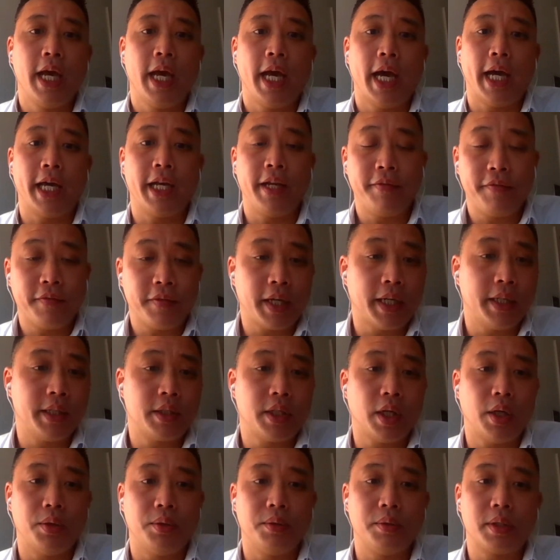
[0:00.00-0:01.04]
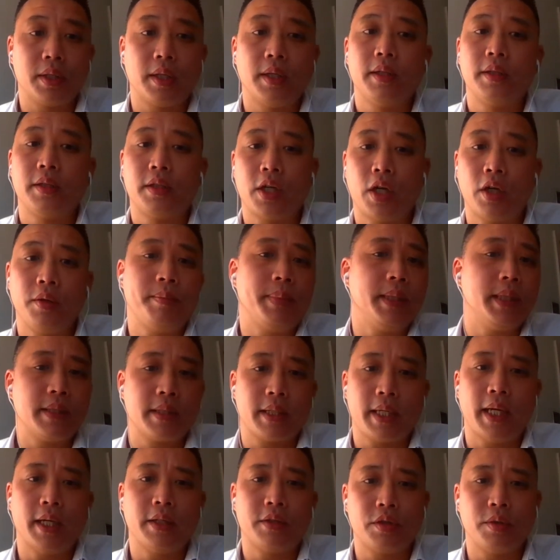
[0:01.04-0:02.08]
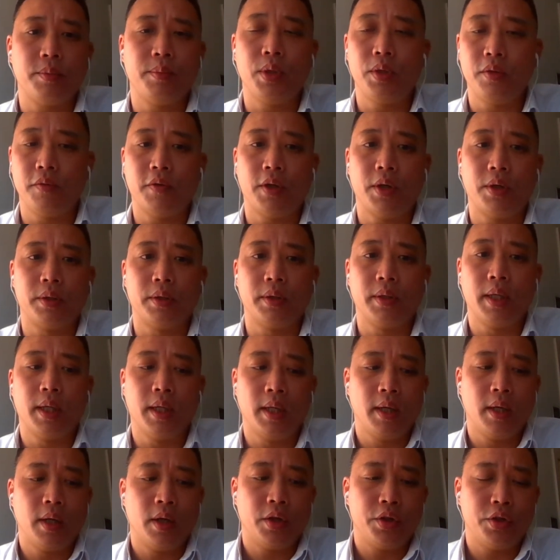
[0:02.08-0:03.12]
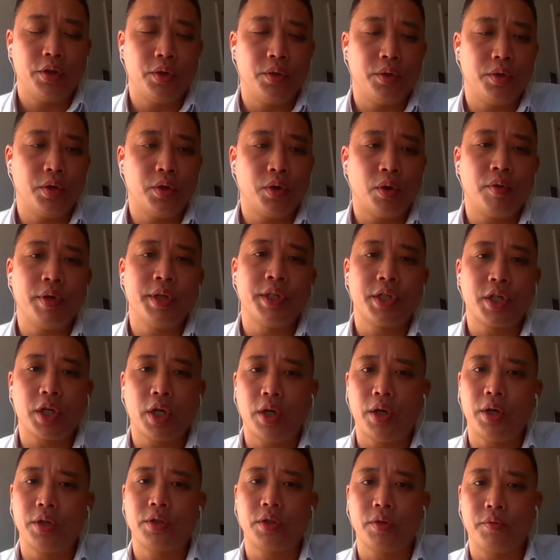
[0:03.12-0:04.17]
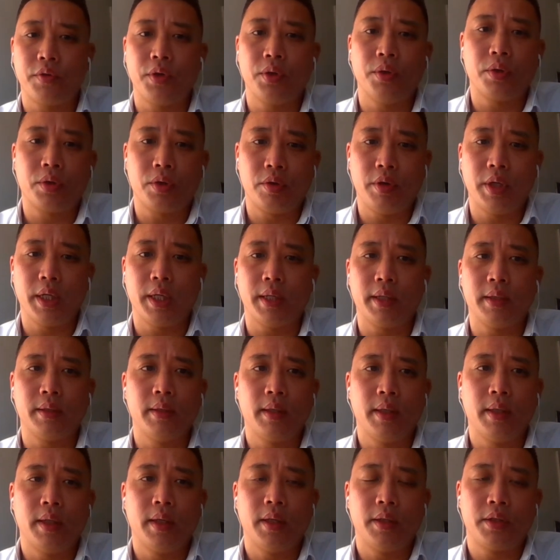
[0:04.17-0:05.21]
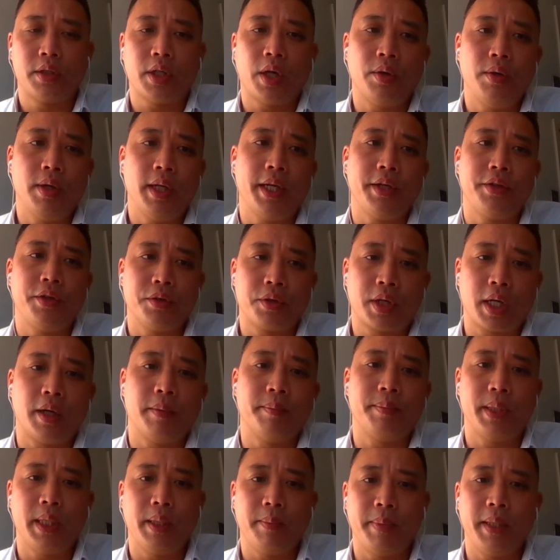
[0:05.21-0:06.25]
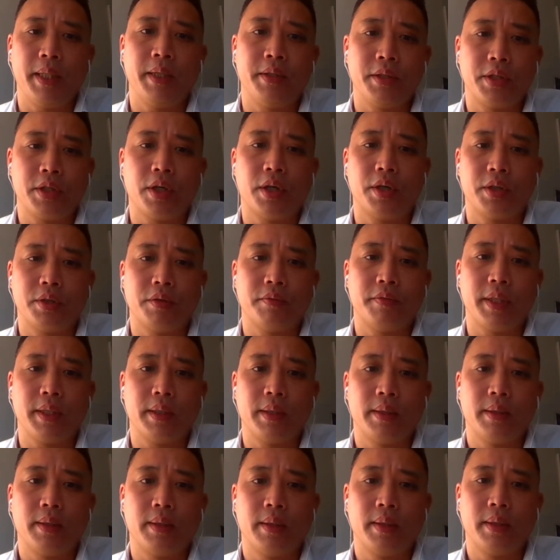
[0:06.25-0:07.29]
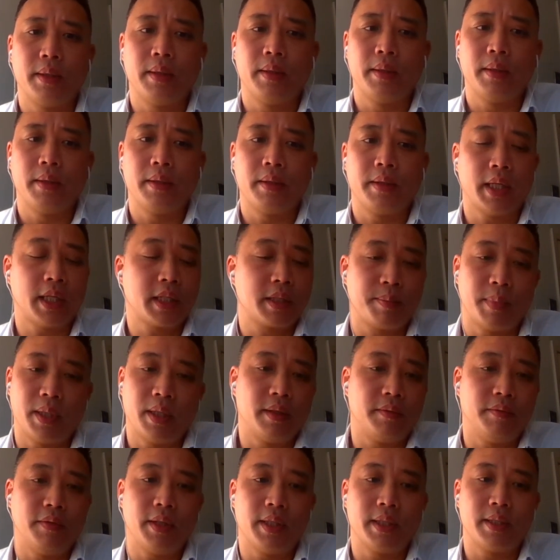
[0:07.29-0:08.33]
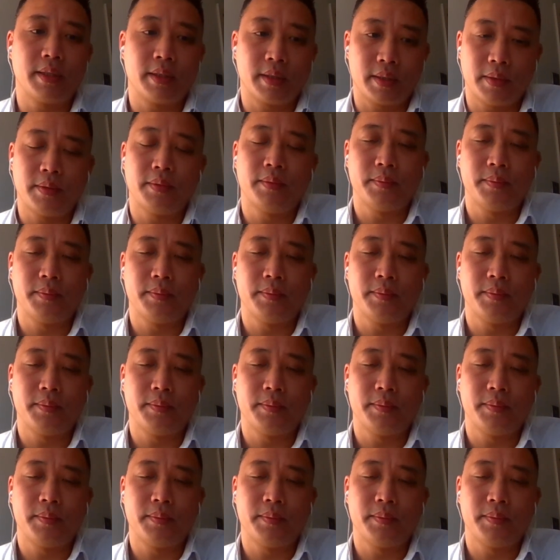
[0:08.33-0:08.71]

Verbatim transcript: And if they don't, don't be scared to move on. You, you're in charge of your career. Don't let your company be in charge of it. That's Makes my sense. advice.